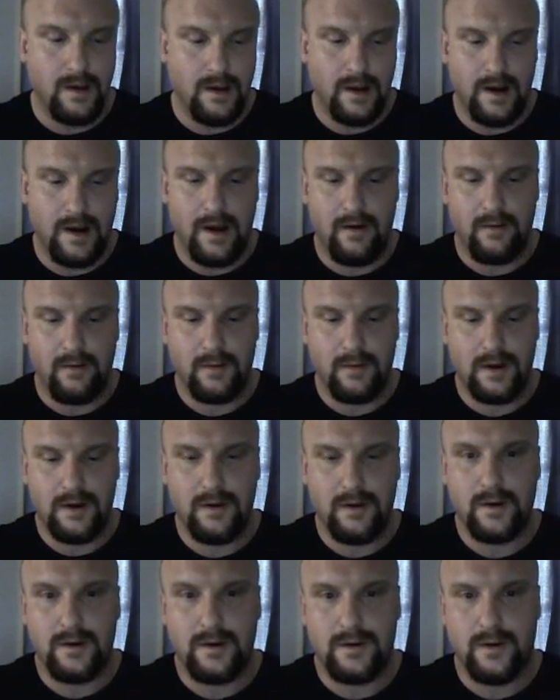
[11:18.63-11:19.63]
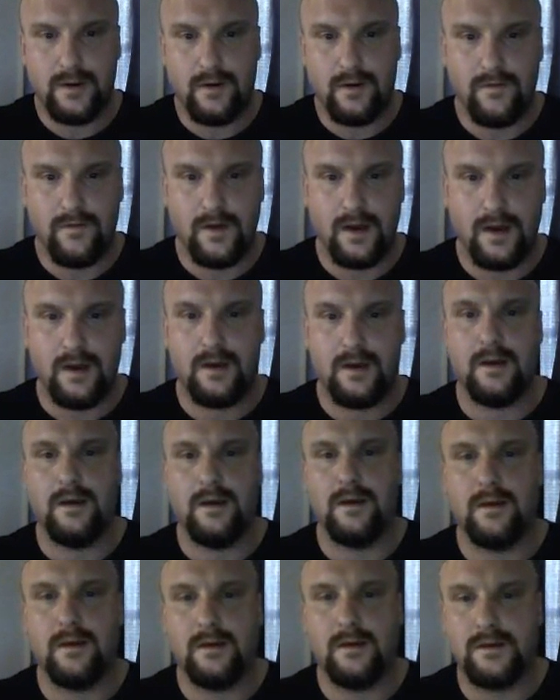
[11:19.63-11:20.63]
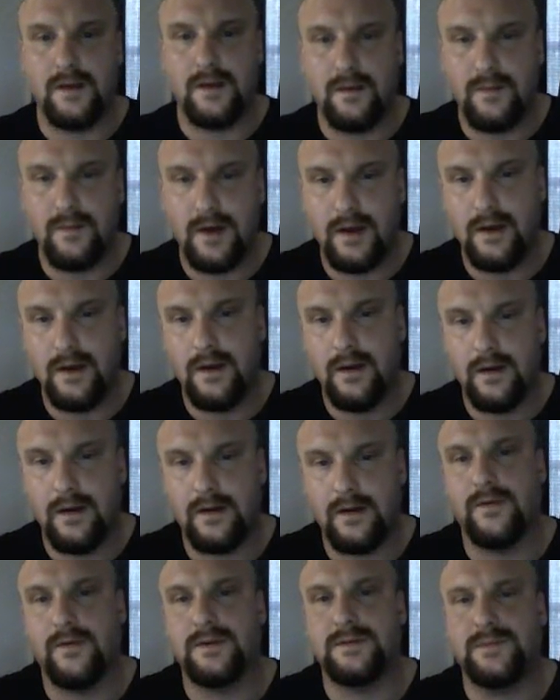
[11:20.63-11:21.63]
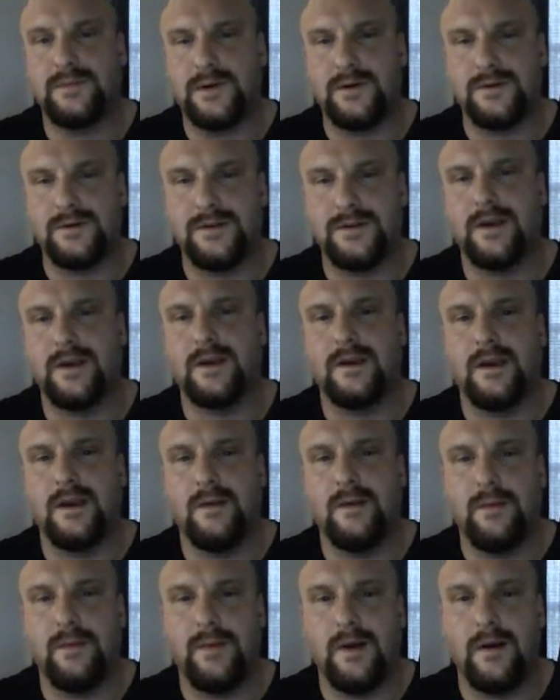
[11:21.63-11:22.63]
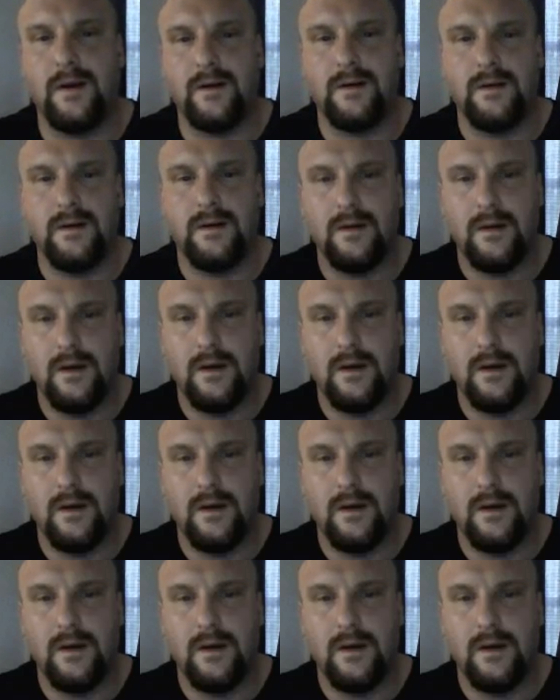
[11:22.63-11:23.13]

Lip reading: And now I'm going to do Control-V, and you can see my Conversion Pros link came up here.